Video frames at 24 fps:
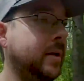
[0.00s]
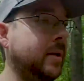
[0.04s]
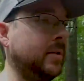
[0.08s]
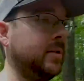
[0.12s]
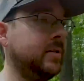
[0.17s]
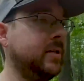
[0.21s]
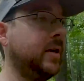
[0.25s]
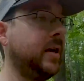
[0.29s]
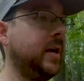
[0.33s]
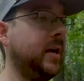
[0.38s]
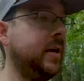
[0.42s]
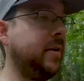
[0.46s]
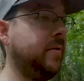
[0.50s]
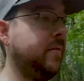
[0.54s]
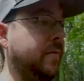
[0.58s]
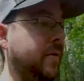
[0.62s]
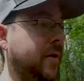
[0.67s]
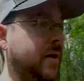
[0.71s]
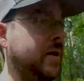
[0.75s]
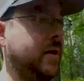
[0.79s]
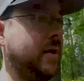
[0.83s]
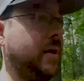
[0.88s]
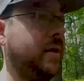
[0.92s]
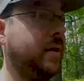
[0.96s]
to kind of
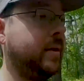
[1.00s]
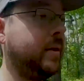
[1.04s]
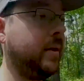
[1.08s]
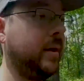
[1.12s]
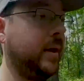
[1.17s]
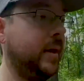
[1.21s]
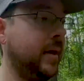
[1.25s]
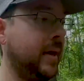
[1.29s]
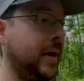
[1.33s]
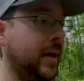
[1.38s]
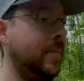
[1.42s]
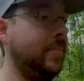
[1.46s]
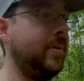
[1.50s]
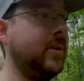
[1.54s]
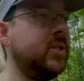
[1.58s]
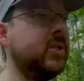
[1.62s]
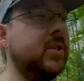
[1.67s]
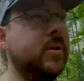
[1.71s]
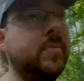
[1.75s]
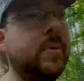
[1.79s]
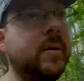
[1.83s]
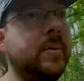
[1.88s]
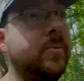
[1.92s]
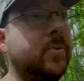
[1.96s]
get an image
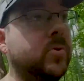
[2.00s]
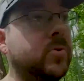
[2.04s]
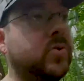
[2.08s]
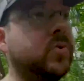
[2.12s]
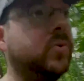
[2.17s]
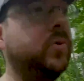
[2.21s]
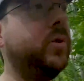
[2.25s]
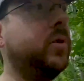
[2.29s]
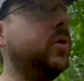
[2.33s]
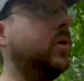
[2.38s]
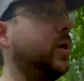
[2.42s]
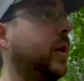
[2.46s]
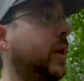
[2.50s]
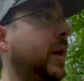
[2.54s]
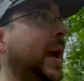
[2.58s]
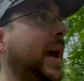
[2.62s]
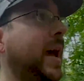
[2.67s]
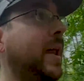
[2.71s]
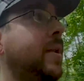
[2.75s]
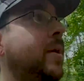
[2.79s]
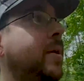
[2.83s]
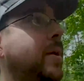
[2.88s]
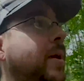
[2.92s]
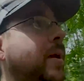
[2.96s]
that people enjoy looking
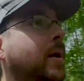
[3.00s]
at,